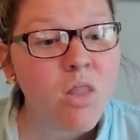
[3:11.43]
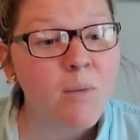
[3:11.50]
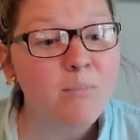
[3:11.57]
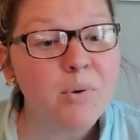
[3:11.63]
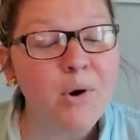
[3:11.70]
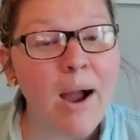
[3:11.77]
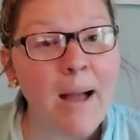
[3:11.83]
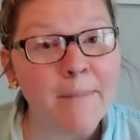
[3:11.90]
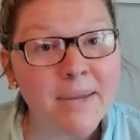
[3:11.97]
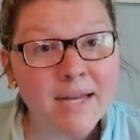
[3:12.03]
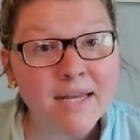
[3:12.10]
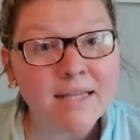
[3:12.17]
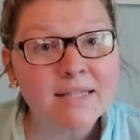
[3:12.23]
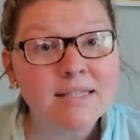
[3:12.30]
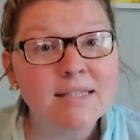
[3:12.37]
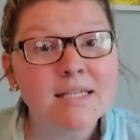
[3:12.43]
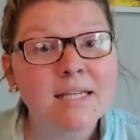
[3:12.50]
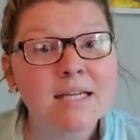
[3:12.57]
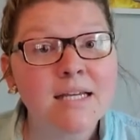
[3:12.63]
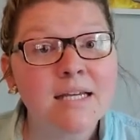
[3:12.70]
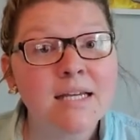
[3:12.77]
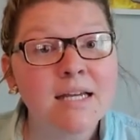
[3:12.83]
Prominent
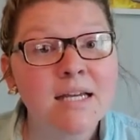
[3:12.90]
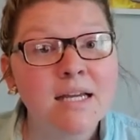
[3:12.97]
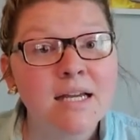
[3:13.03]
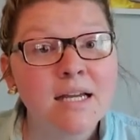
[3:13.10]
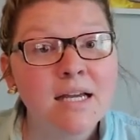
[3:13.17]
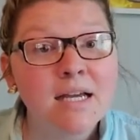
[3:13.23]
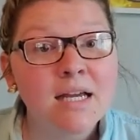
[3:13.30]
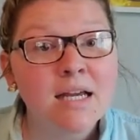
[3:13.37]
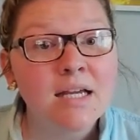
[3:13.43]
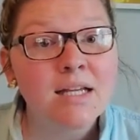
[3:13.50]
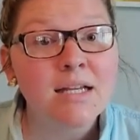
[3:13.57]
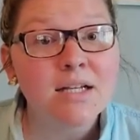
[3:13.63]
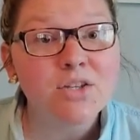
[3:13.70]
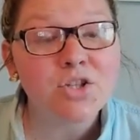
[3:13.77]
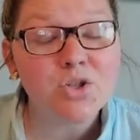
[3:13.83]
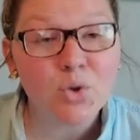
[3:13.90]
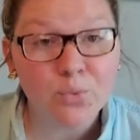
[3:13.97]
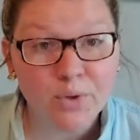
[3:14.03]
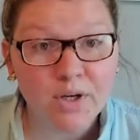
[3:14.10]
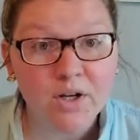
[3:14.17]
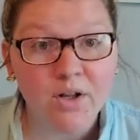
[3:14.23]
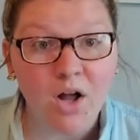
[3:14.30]

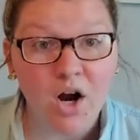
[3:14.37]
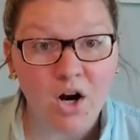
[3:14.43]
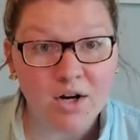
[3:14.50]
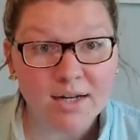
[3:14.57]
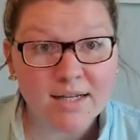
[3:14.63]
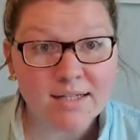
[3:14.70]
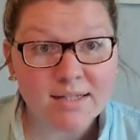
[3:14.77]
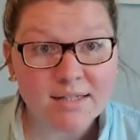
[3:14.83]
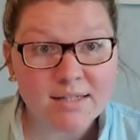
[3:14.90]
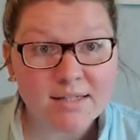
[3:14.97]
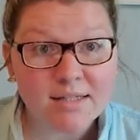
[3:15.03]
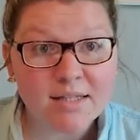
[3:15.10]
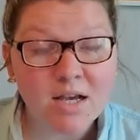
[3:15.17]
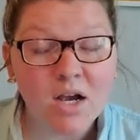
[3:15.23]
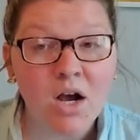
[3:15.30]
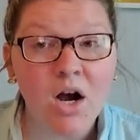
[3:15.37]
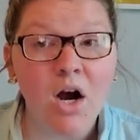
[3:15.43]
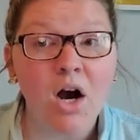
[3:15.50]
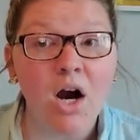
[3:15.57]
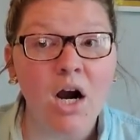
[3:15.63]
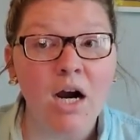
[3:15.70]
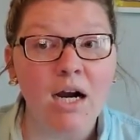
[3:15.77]
surreal artists
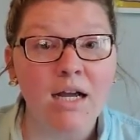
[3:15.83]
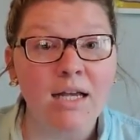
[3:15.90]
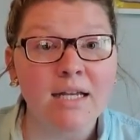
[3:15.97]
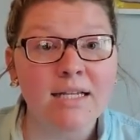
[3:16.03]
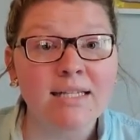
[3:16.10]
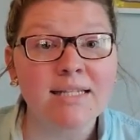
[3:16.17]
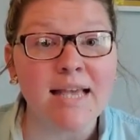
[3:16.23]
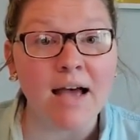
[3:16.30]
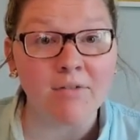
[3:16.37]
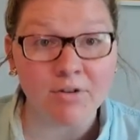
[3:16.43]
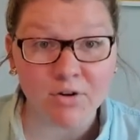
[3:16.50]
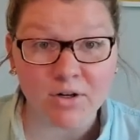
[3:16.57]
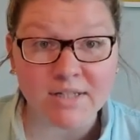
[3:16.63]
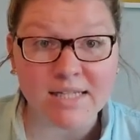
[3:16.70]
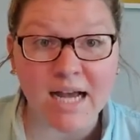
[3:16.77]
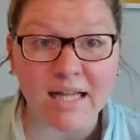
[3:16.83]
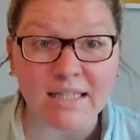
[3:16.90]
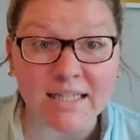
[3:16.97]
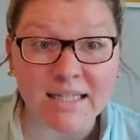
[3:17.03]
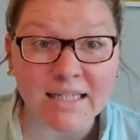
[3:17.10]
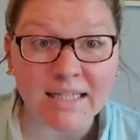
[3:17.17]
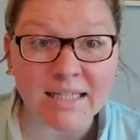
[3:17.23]
are Salvador
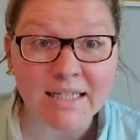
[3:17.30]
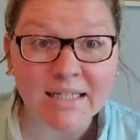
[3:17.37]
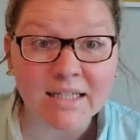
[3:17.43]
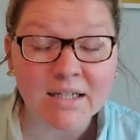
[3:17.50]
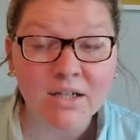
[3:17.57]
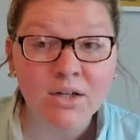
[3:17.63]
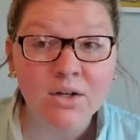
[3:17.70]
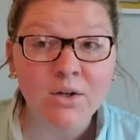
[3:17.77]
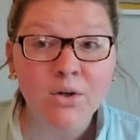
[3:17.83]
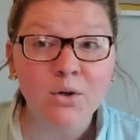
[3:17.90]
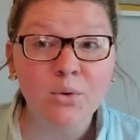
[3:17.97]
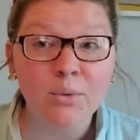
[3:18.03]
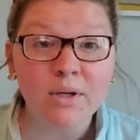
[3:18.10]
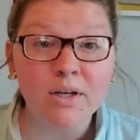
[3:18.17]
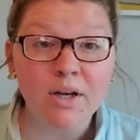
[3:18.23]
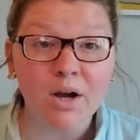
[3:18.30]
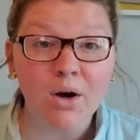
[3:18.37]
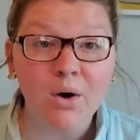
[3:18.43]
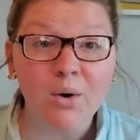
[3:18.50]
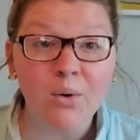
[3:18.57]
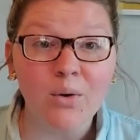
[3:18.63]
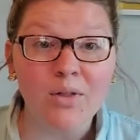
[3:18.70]
Dali, who we
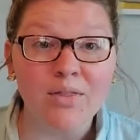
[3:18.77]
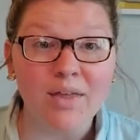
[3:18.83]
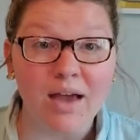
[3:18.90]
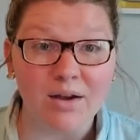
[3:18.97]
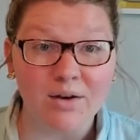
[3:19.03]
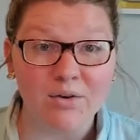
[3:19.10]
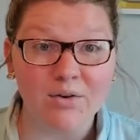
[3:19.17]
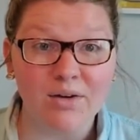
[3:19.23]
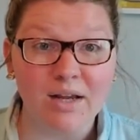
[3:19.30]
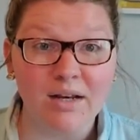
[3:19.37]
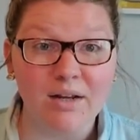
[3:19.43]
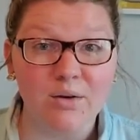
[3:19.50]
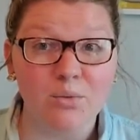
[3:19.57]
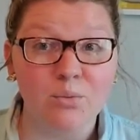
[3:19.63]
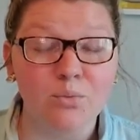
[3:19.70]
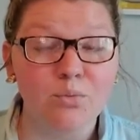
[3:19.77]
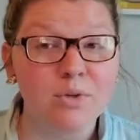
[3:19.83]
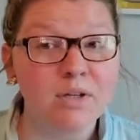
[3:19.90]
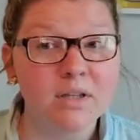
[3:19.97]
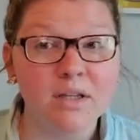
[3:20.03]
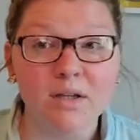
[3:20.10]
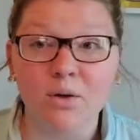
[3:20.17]
know that created
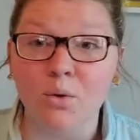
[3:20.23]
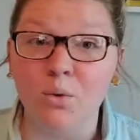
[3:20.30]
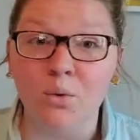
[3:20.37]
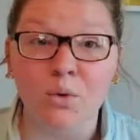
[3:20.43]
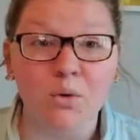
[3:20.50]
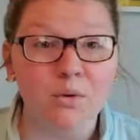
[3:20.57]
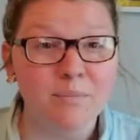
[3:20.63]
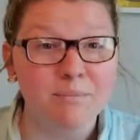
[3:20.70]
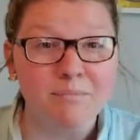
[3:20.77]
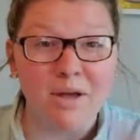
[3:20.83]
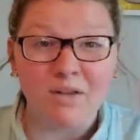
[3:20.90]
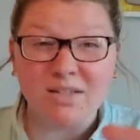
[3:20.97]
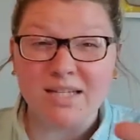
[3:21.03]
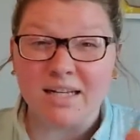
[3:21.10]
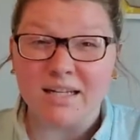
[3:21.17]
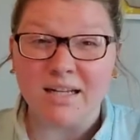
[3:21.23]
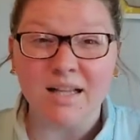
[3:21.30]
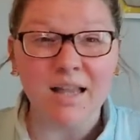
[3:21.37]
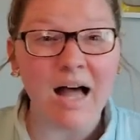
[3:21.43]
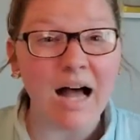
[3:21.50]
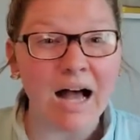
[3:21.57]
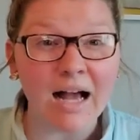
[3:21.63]
really cool melting
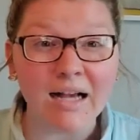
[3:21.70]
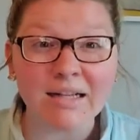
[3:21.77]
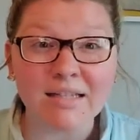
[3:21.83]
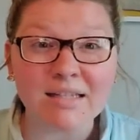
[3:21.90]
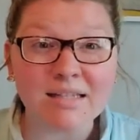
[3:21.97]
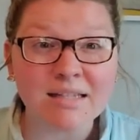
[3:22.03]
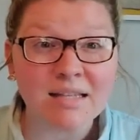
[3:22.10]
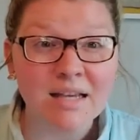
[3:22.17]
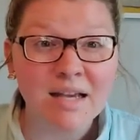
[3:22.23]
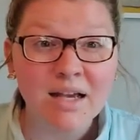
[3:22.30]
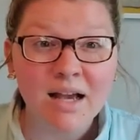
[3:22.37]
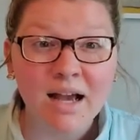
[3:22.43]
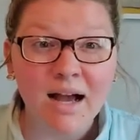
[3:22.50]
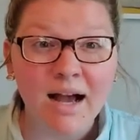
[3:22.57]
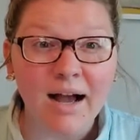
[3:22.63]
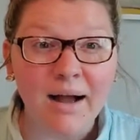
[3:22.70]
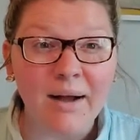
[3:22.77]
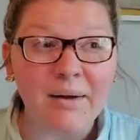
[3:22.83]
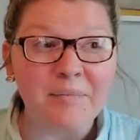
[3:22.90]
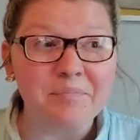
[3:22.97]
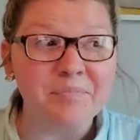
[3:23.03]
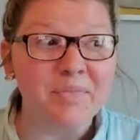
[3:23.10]
clocks,
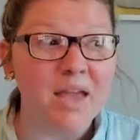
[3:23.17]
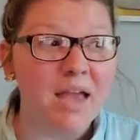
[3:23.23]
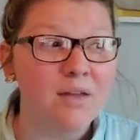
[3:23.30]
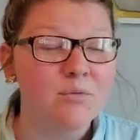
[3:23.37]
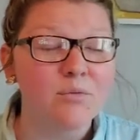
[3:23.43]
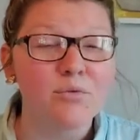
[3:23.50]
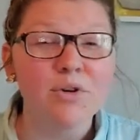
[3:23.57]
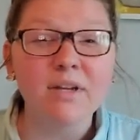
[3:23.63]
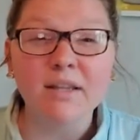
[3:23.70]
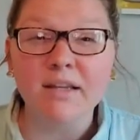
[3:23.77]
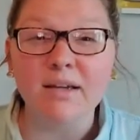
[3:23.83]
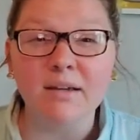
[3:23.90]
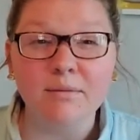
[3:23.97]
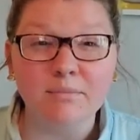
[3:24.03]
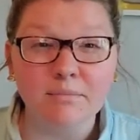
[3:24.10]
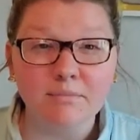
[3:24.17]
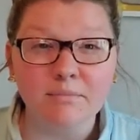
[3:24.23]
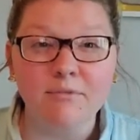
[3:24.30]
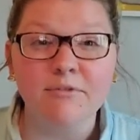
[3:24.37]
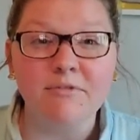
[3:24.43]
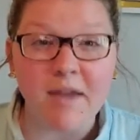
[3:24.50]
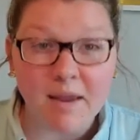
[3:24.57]
and really
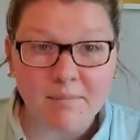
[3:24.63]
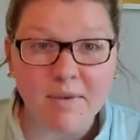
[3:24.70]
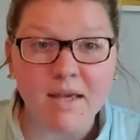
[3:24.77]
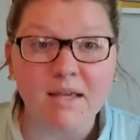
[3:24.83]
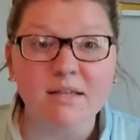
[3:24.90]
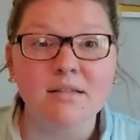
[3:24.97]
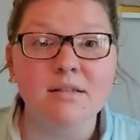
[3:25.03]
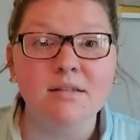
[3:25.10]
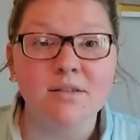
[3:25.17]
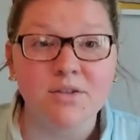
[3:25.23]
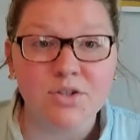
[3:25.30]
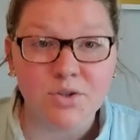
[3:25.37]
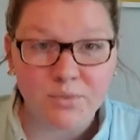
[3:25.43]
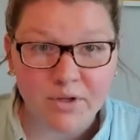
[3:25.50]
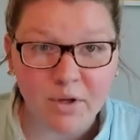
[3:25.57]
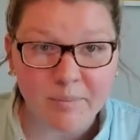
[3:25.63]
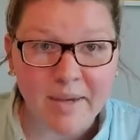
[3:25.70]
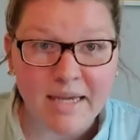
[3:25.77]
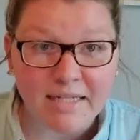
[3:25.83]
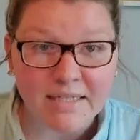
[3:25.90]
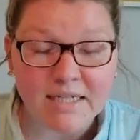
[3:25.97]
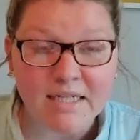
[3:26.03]
famous surreal
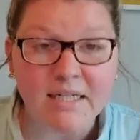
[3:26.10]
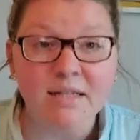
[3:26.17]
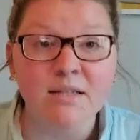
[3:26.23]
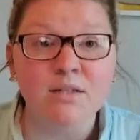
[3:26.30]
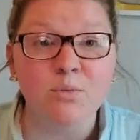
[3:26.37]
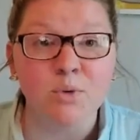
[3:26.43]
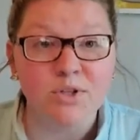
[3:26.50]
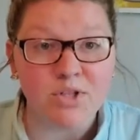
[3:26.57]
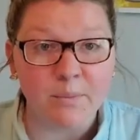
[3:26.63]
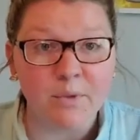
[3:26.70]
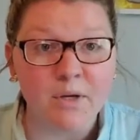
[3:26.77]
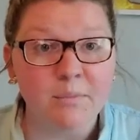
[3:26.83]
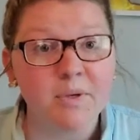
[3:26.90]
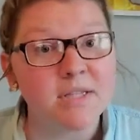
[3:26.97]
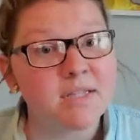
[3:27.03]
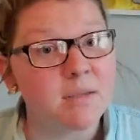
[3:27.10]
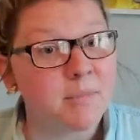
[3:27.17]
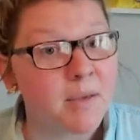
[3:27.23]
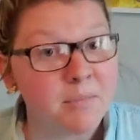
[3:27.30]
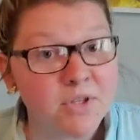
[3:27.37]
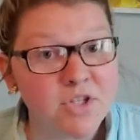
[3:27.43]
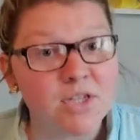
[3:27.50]
paintings, which I'm going to put some
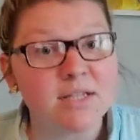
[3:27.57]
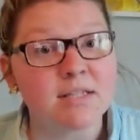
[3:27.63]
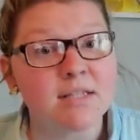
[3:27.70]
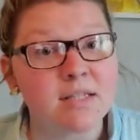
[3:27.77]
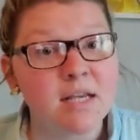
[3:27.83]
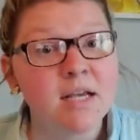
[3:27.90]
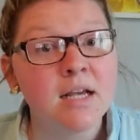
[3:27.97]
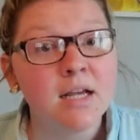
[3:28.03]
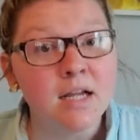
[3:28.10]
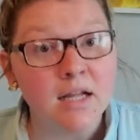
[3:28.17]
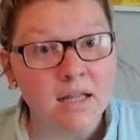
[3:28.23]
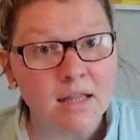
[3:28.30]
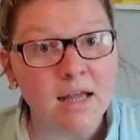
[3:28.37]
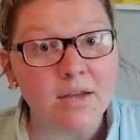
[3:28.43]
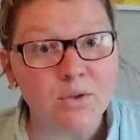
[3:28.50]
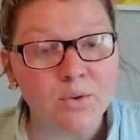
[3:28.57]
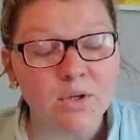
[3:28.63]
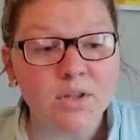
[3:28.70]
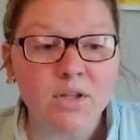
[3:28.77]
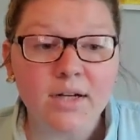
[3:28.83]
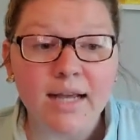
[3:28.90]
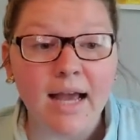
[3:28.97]
images that you
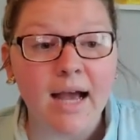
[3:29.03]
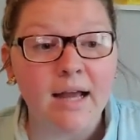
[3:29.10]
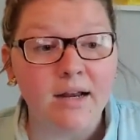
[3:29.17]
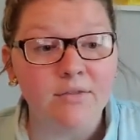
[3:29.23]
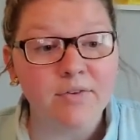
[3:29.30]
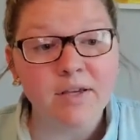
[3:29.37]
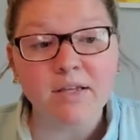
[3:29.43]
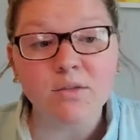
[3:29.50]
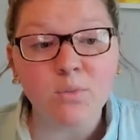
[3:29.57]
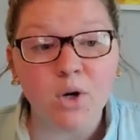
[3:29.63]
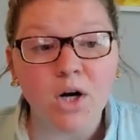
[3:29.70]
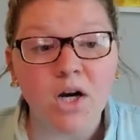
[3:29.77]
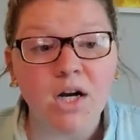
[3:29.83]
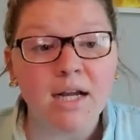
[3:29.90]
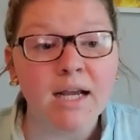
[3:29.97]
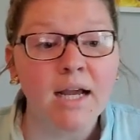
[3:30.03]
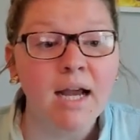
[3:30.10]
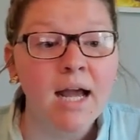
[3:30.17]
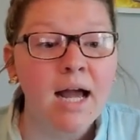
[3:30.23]
can look at of his work.